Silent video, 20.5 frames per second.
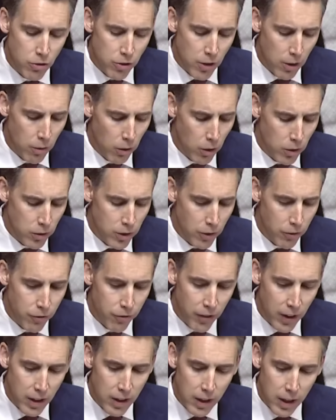General
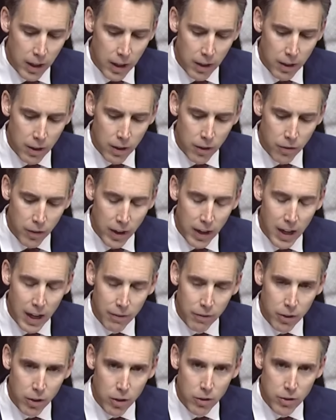defending the
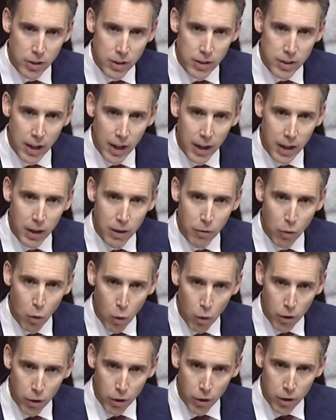governor's executive
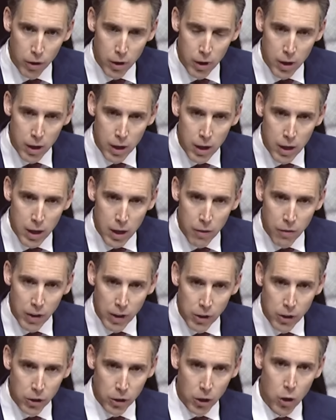order
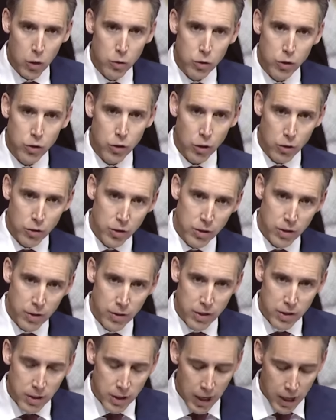that closed churches in
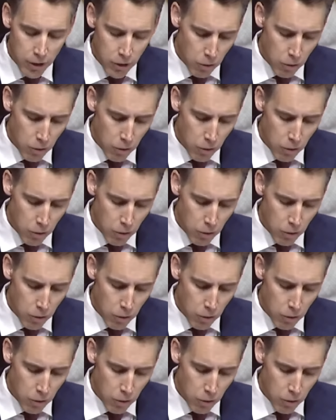the state.